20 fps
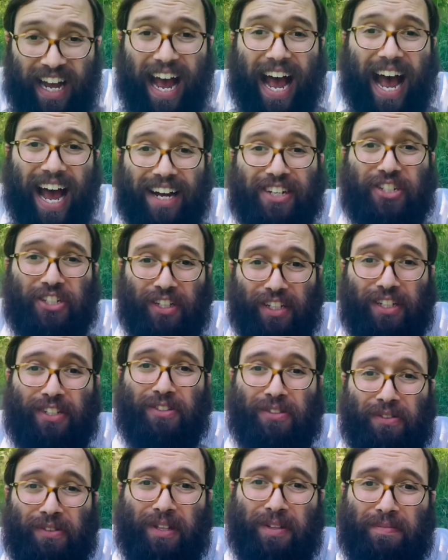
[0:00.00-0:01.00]
actually
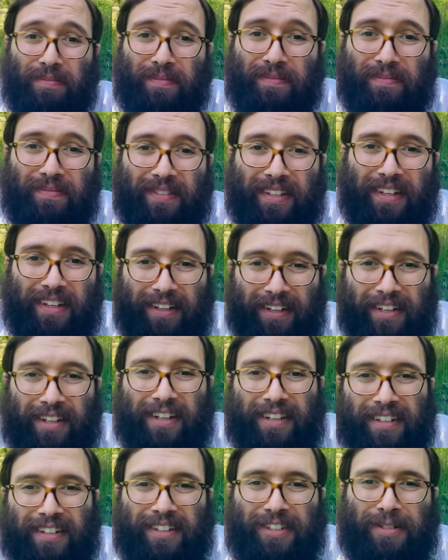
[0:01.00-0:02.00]
do them.
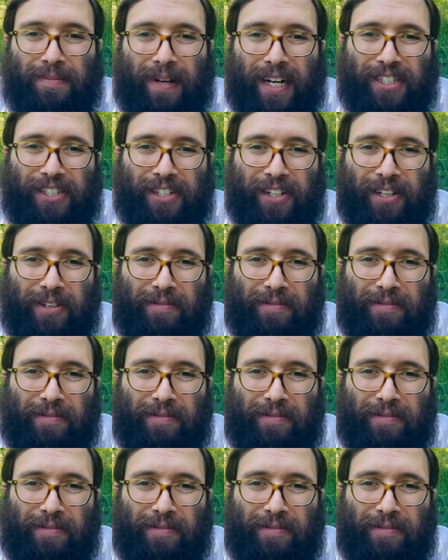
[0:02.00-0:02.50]
Shabbat Shalom.